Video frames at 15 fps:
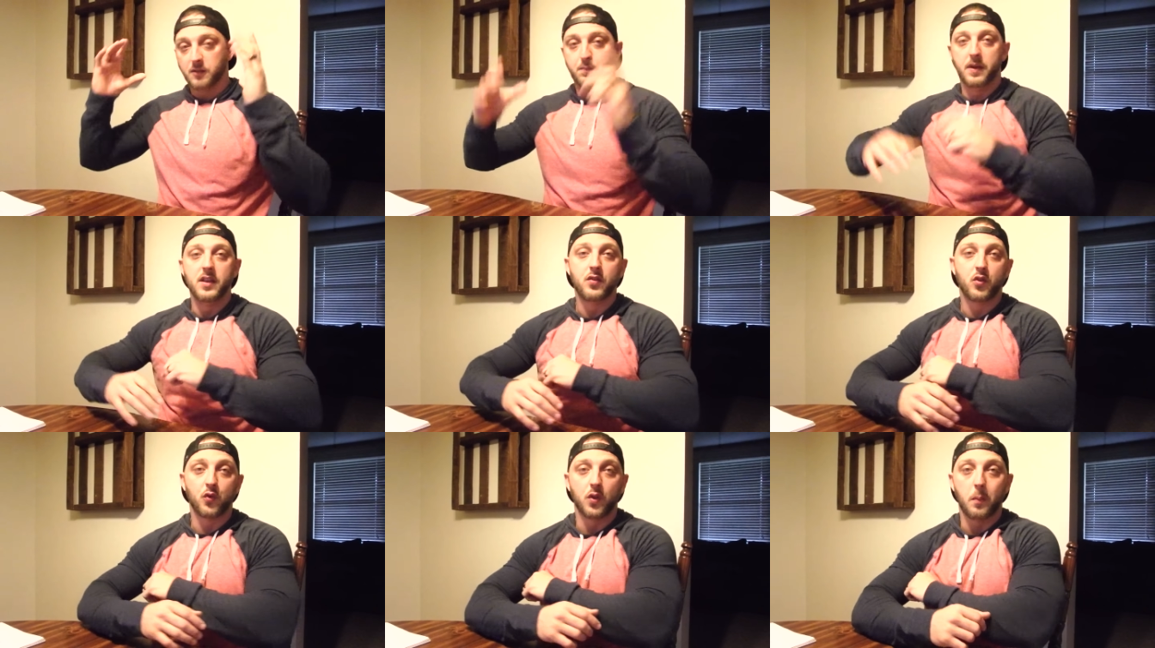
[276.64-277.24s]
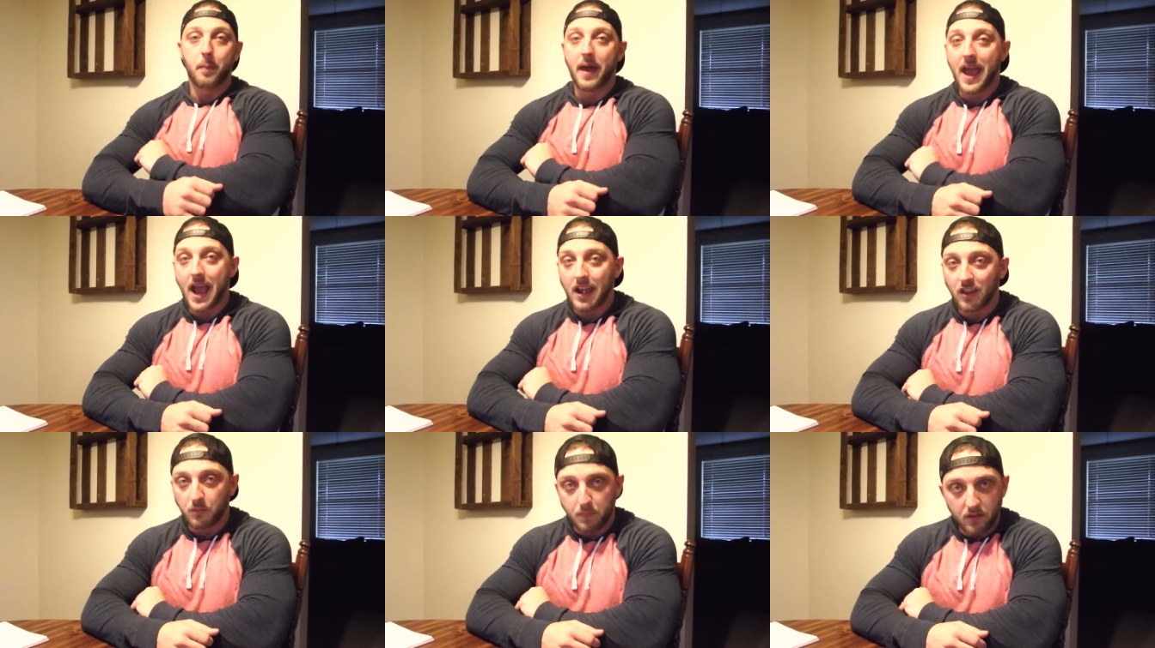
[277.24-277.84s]
been through the
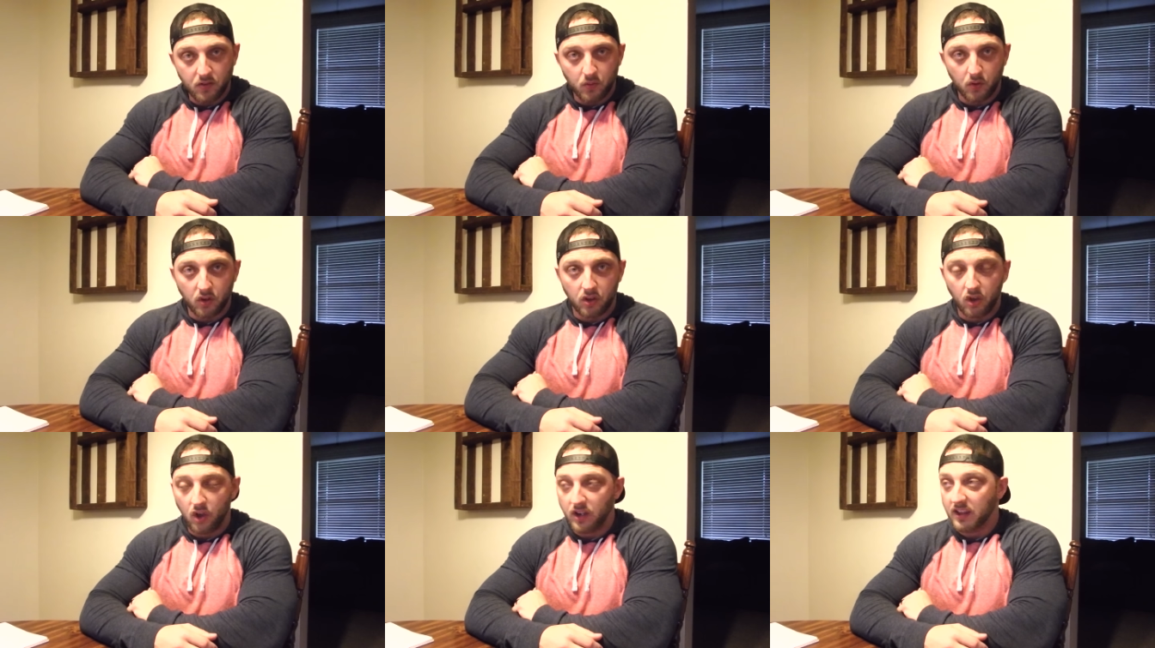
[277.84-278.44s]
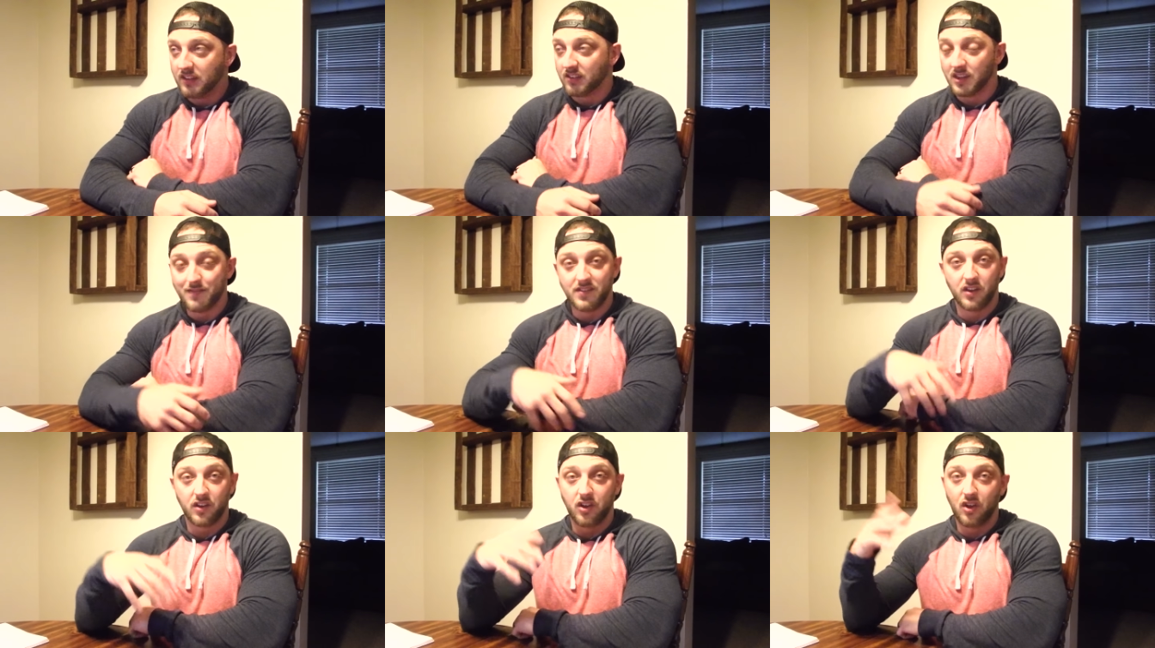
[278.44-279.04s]
bad, he's been through the good, he's
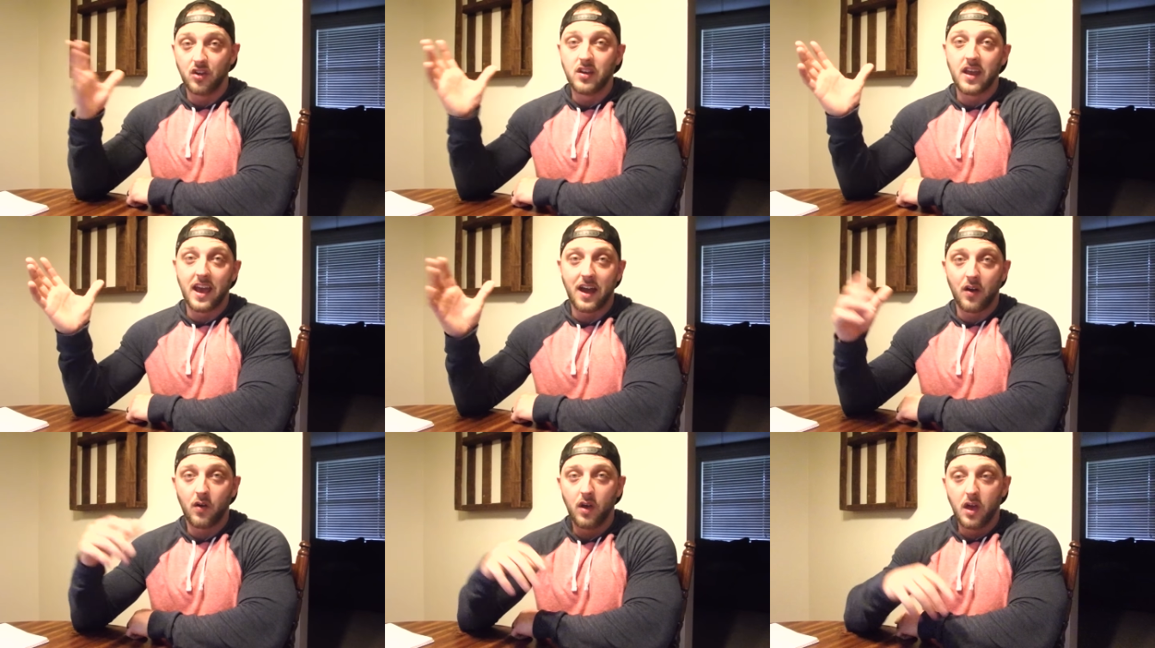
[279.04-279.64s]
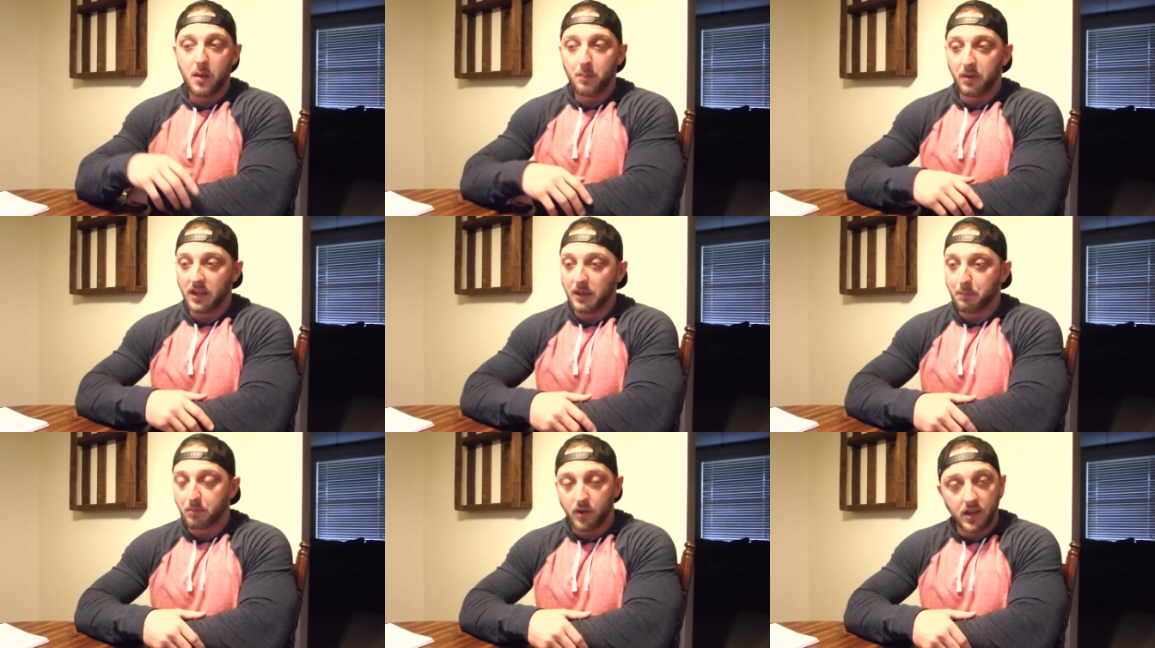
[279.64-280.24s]
living the good now, but
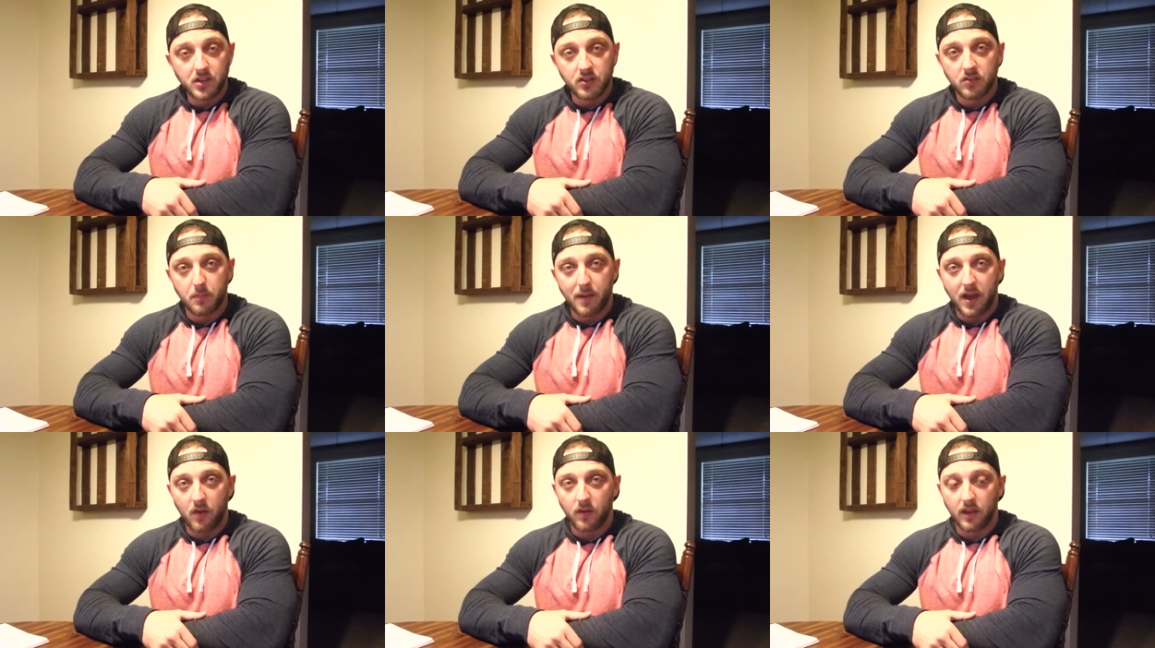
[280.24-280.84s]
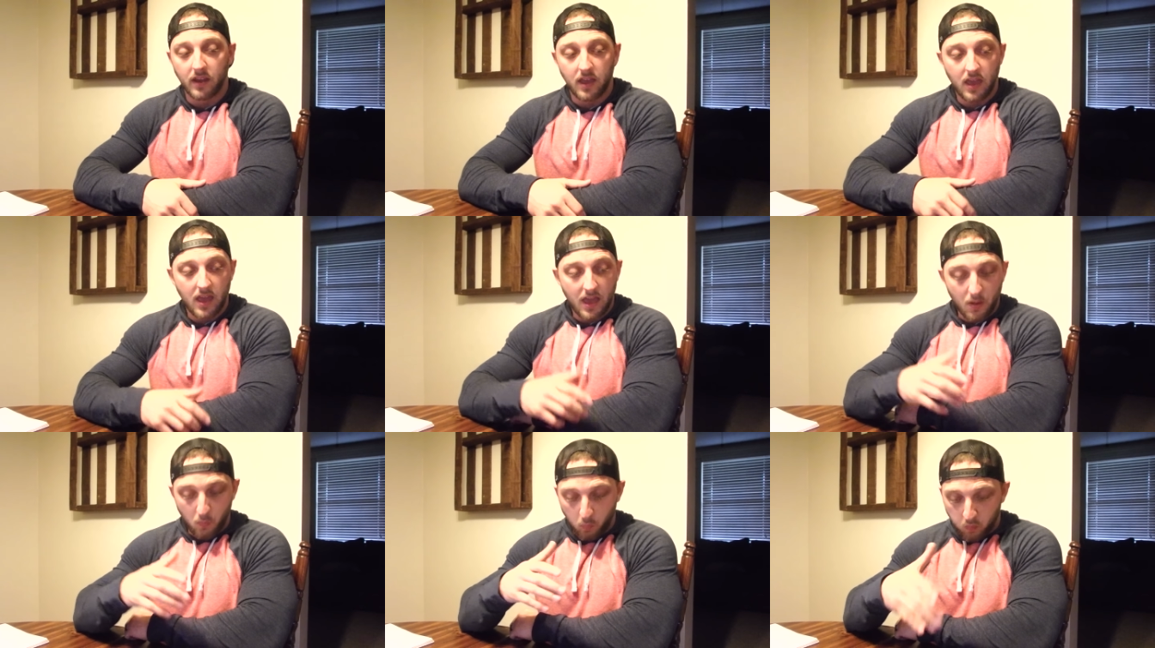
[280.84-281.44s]
he preaches about like
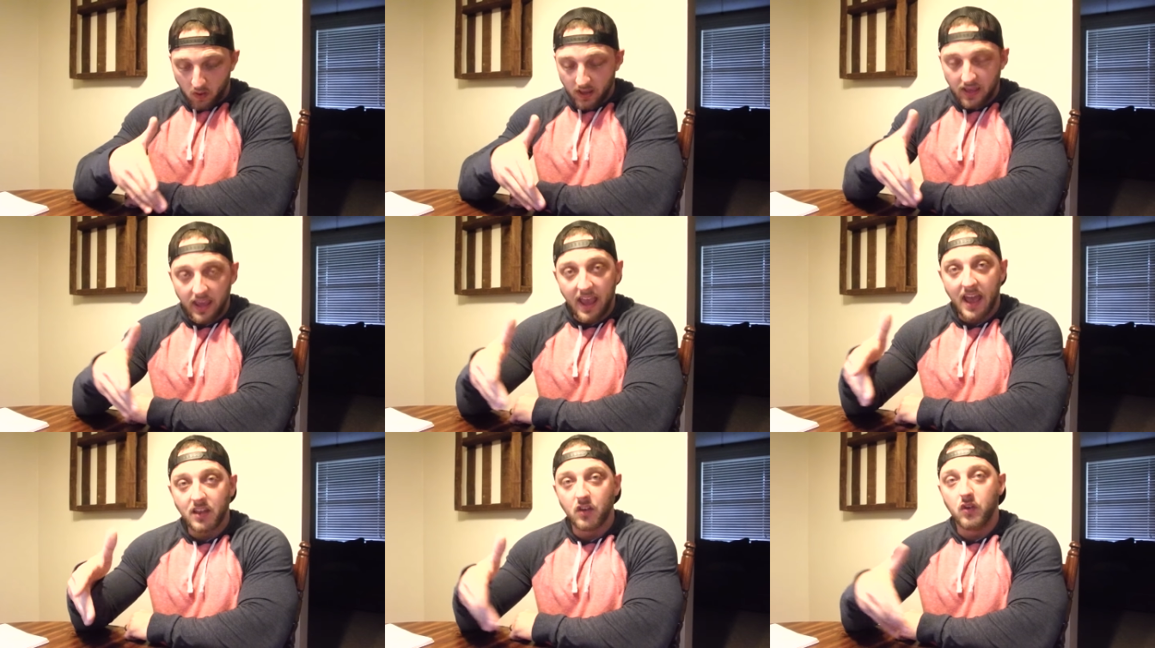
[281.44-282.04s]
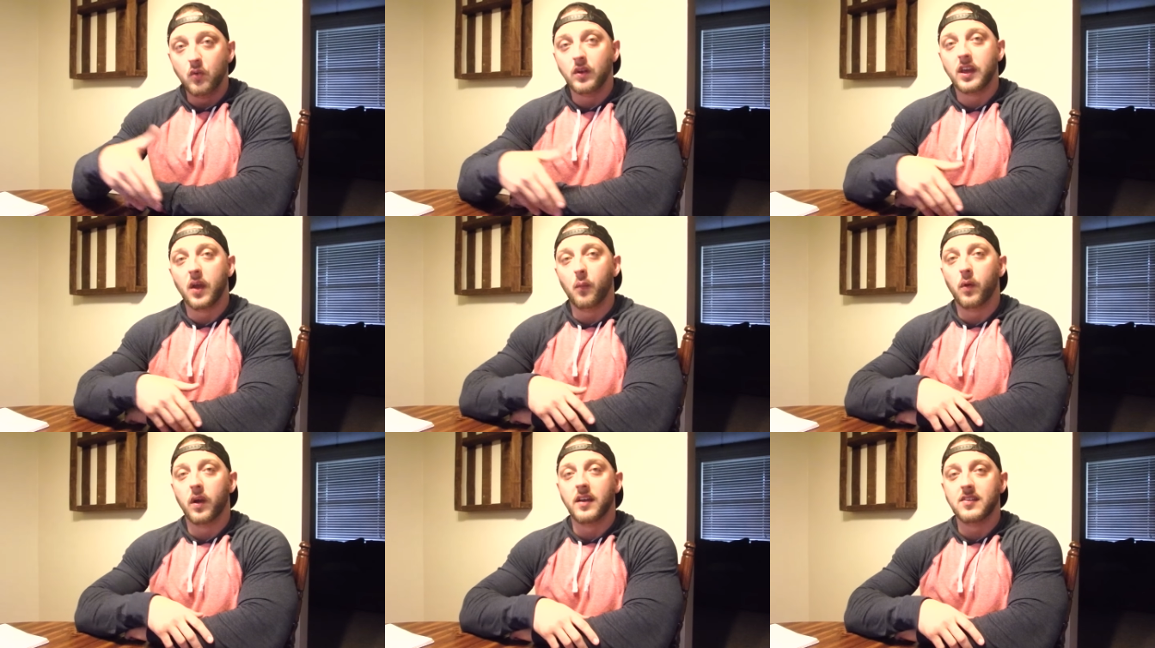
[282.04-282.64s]
what he had to do to
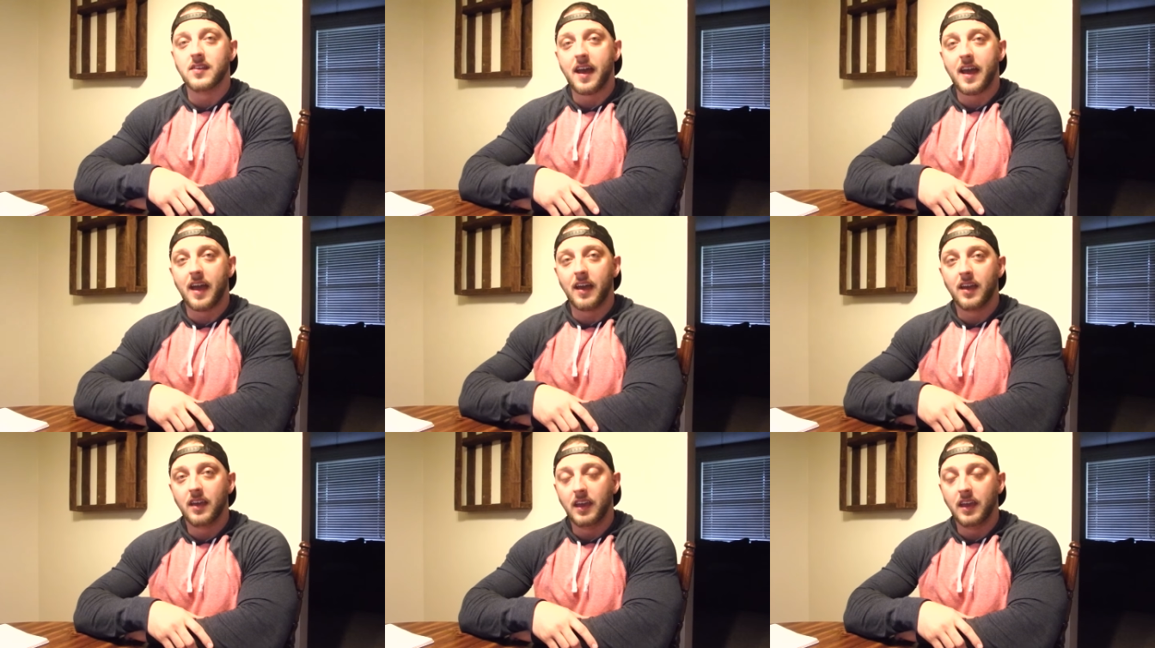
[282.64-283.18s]
get where he's at.